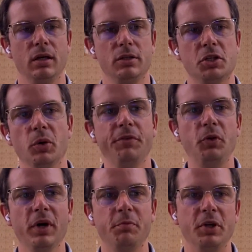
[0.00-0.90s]
So if
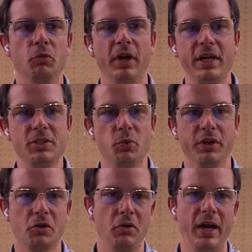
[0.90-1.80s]
you have been raised
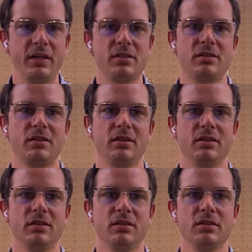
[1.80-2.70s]
with Christ,
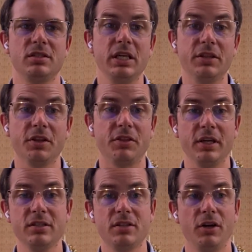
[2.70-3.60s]
seek the
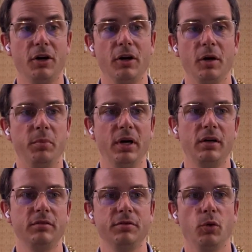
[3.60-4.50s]
things that are
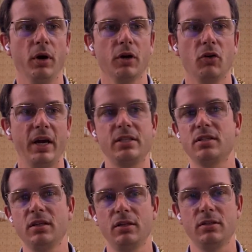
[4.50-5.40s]
above, where Christ
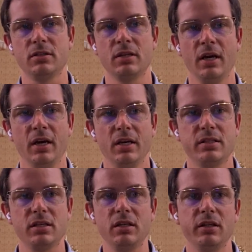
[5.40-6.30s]
is,
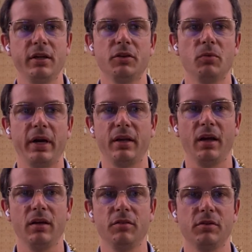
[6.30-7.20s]
seated at the right
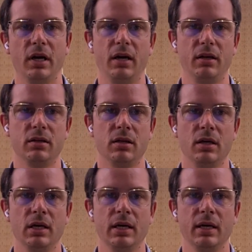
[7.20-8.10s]
hand of God.
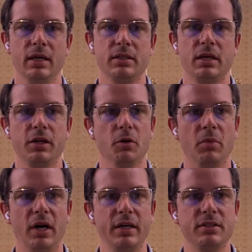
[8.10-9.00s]
Set your
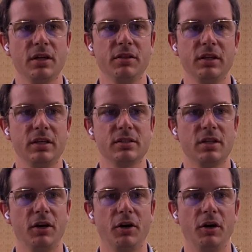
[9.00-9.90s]
minds on things
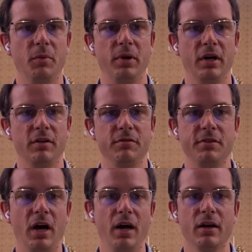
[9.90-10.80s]
that are above,
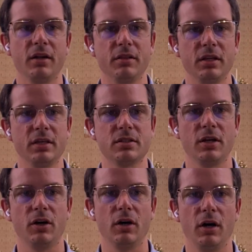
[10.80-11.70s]
not on things that
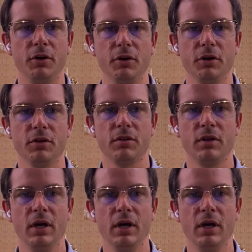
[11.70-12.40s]
are on earth,